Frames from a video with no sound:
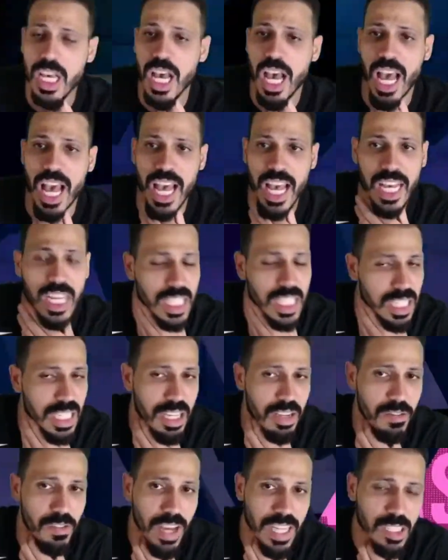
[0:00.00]
And
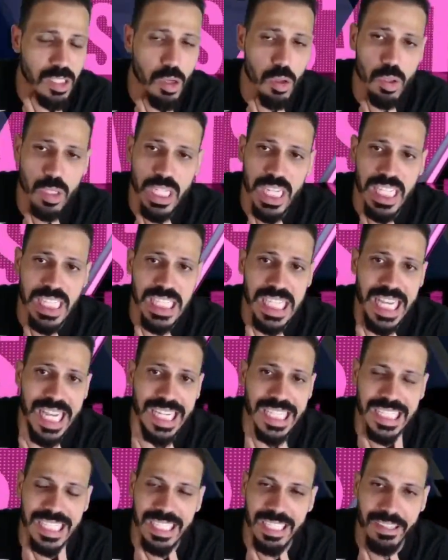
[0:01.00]
if I don't get
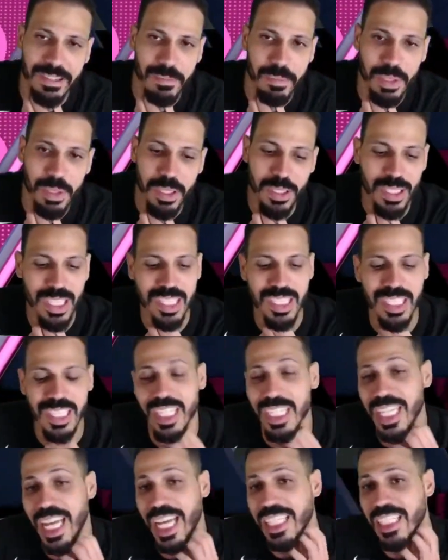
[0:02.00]
that to build this
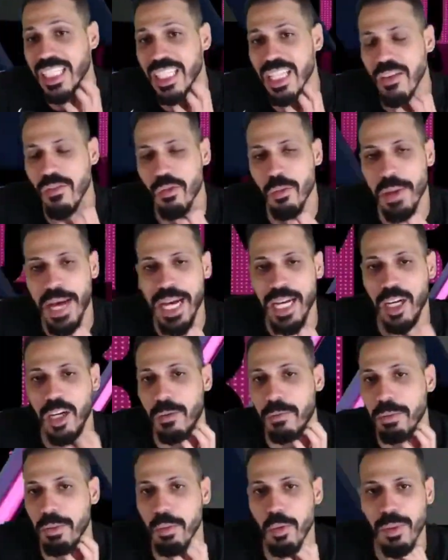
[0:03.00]
collector level back
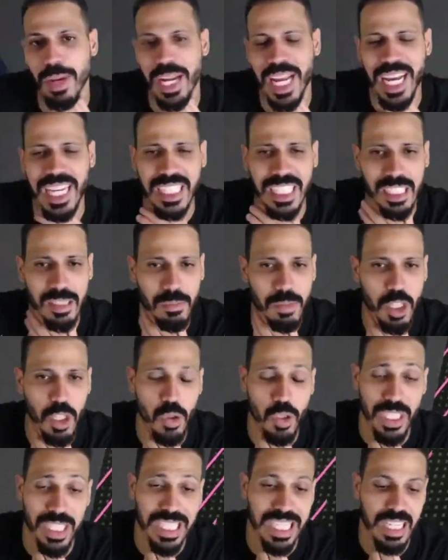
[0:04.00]
up, people have been asking me
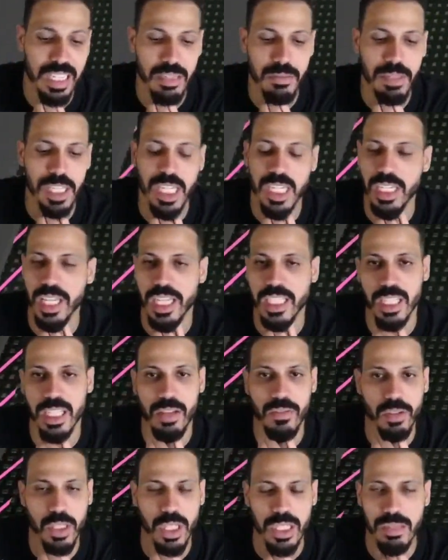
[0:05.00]
or telling me collector
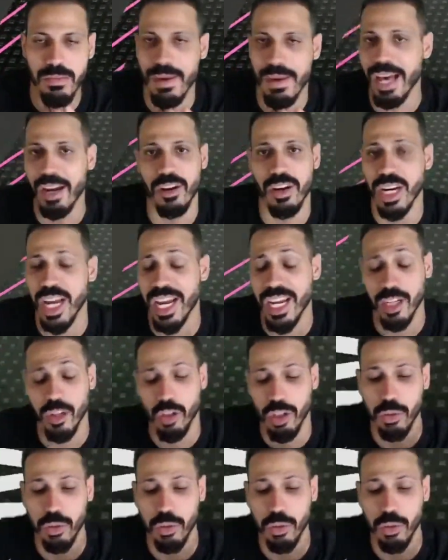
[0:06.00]
level doesn't matter. And I agree